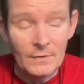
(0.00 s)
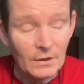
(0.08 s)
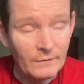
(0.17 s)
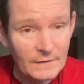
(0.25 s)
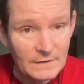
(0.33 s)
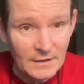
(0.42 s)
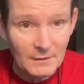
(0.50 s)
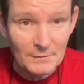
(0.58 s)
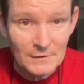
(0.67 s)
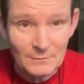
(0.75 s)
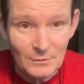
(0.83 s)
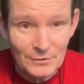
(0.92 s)
Obviously I'm a
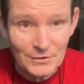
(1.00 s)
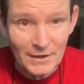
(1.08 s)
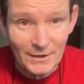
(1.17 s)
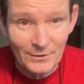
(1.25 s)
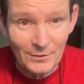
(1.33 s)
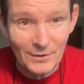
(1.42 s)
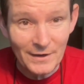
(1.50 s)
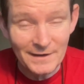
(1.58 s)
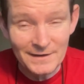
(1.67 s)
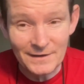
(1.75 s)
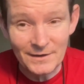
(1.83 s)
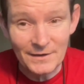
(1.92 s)
small channel,
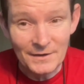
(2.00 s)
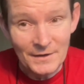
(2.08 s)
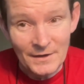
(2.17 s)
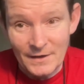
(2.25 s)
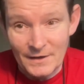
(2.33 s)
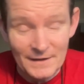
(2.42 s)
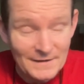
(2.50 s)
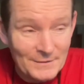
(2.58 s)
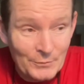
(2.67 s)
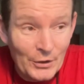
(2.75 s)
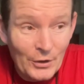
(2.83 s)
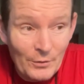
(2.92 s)
and this is
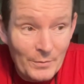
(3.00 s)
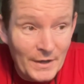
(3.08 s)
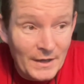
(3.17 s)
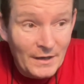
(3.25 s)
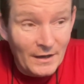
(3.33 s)
my hobby.